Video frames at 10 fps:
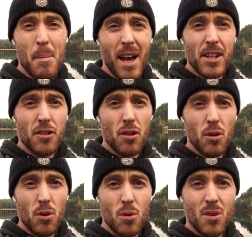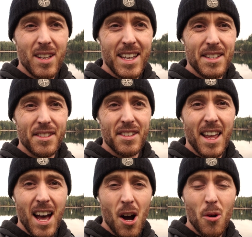Mic 2 is
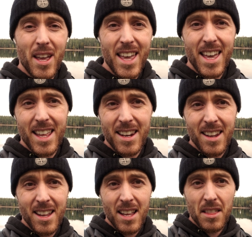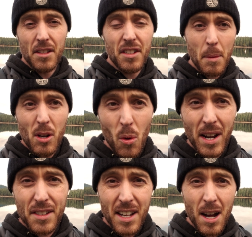now in. The same
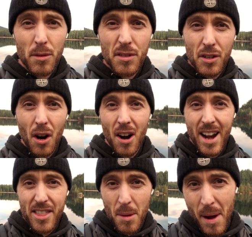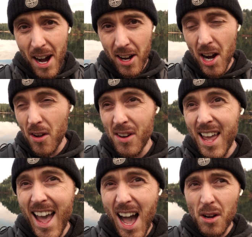annoying sounds are in the
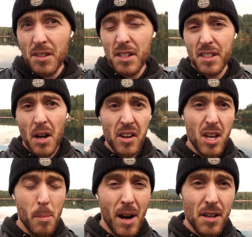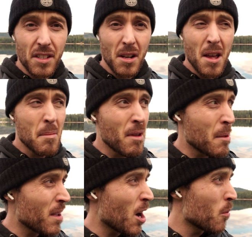background. How does this sound in comparison?
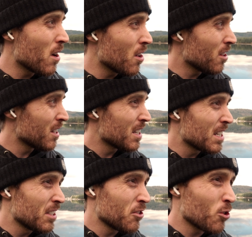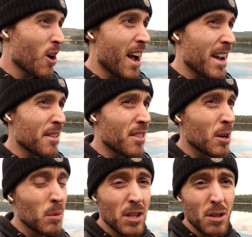Maybe I will try the
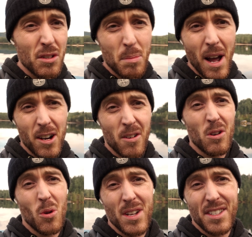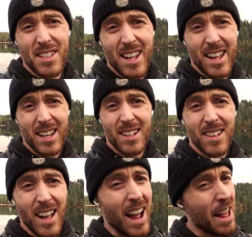reduced background noise setting.
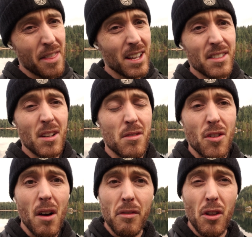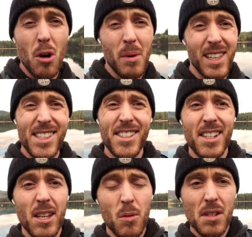I think it sounds awful though, but let's
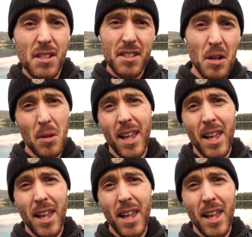see. What does it sound